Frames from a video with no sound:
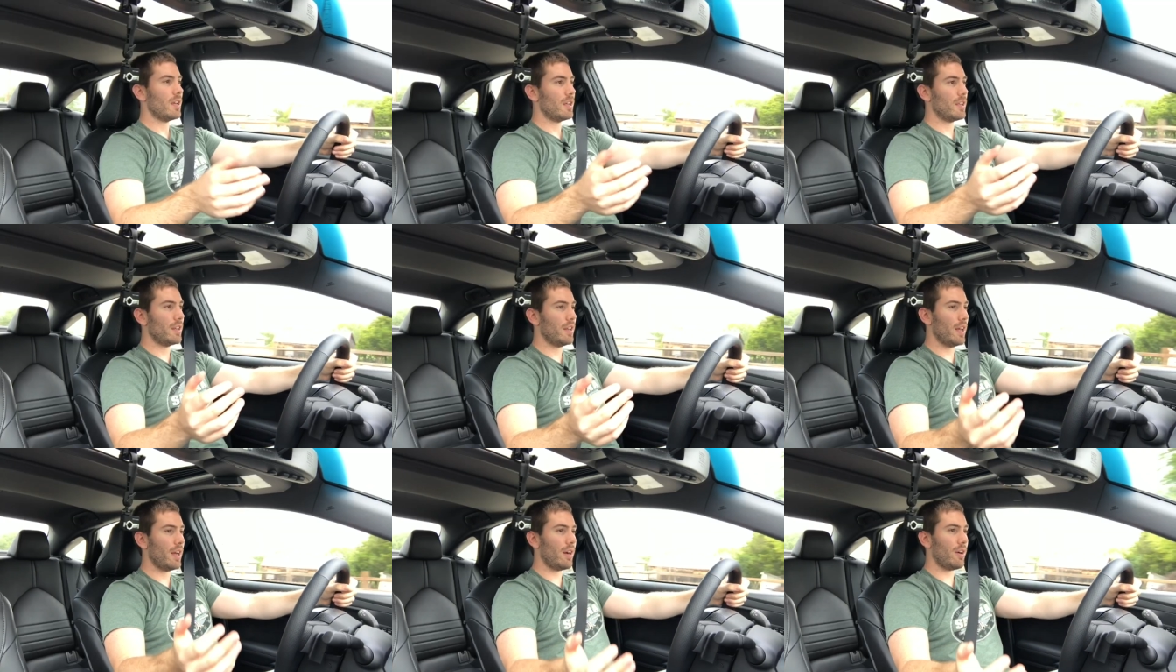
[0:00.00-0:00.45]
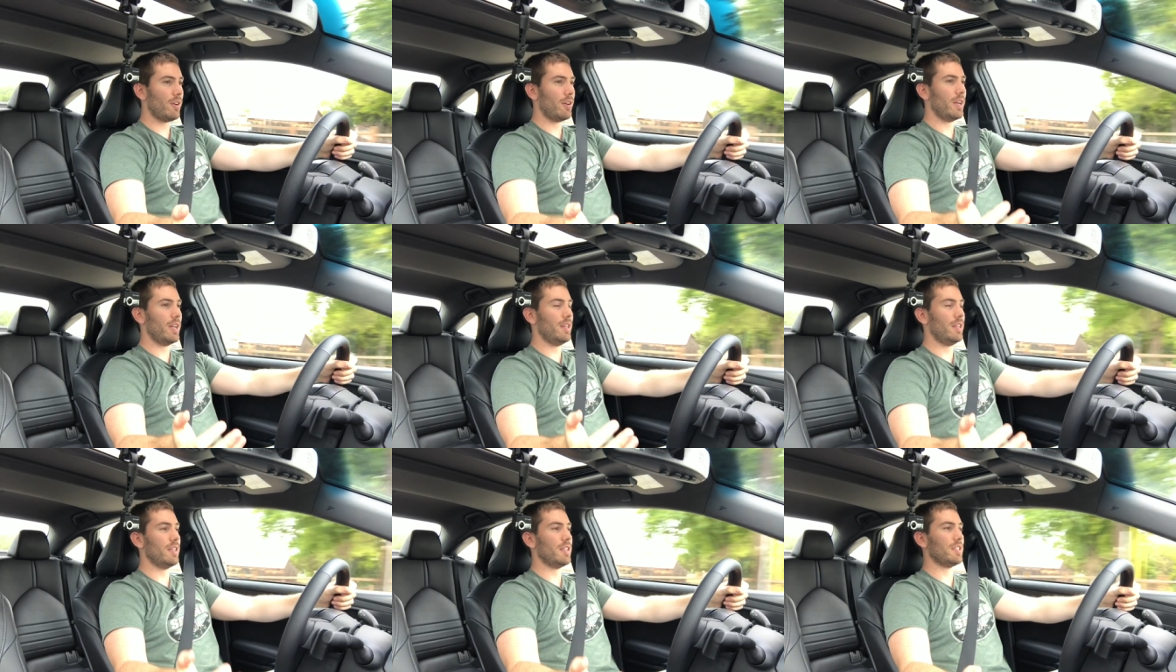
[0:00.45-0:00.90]
Now
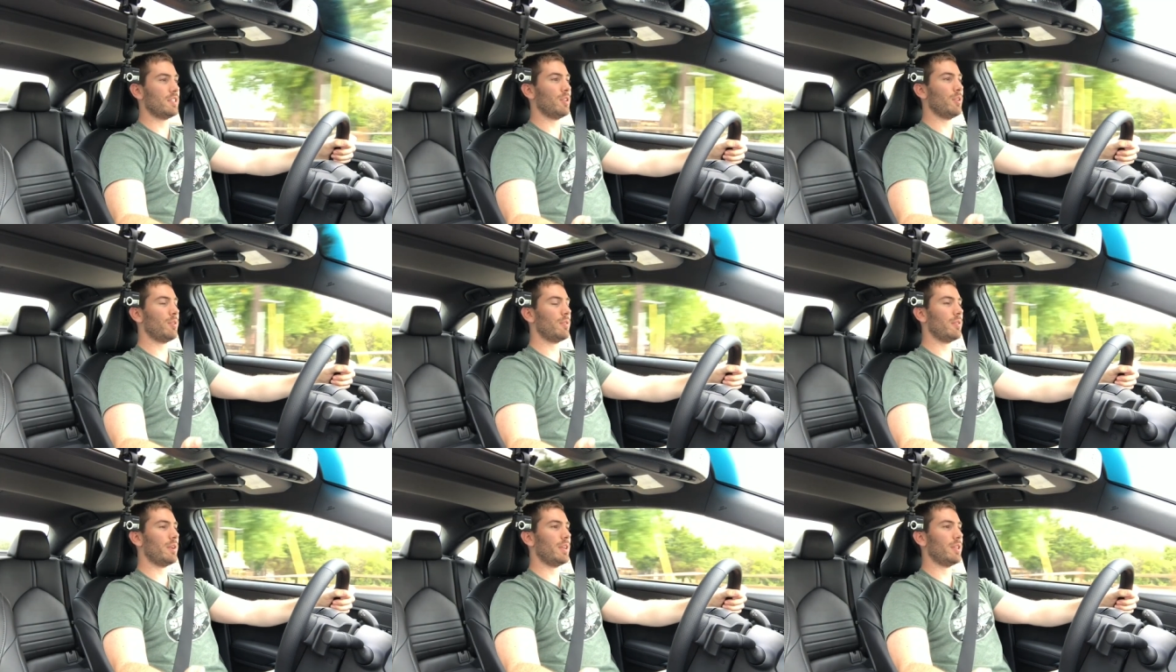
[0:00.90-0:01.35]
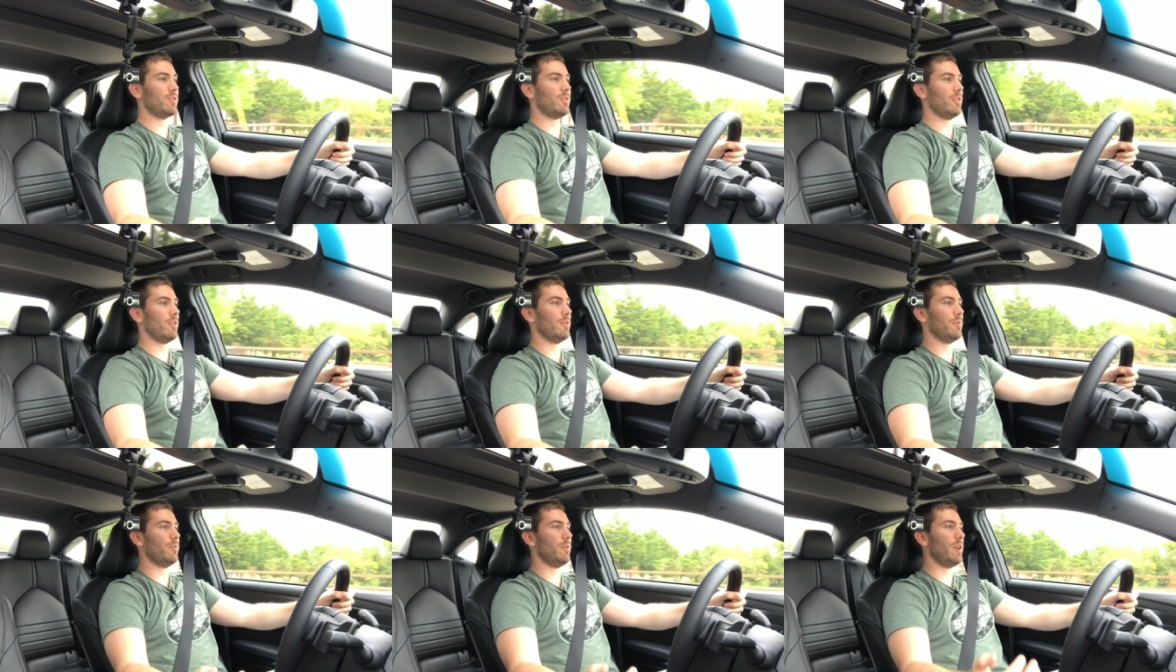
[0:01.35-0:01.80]
in this Touring
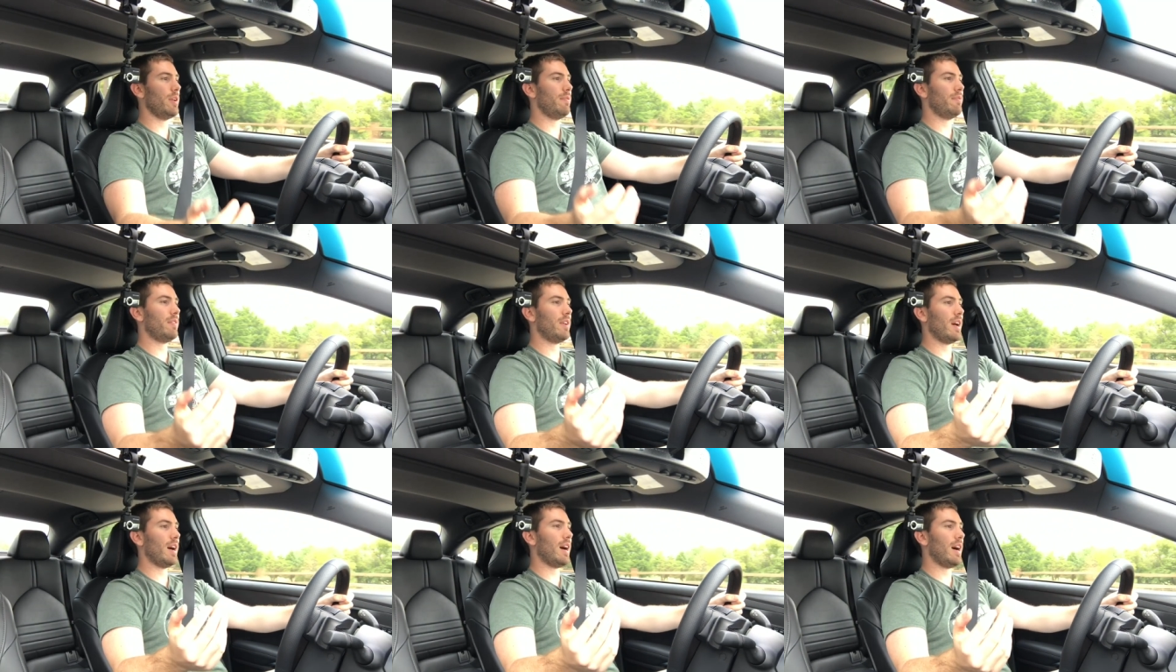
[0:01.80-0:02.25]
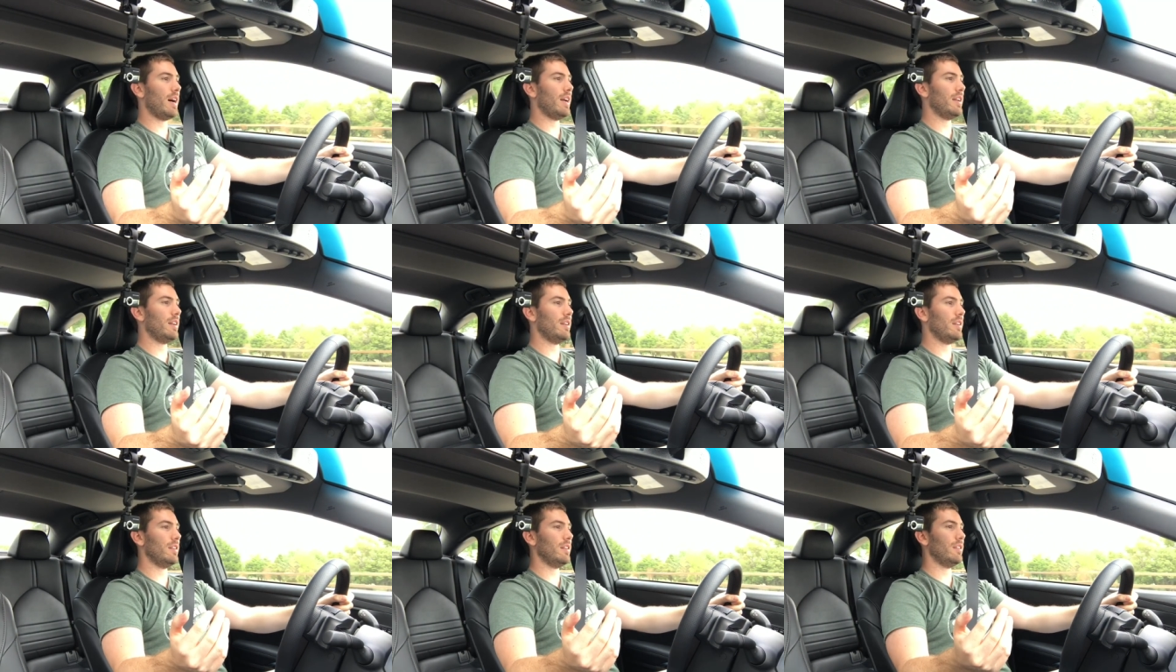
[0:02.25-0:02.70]
trim, we've got,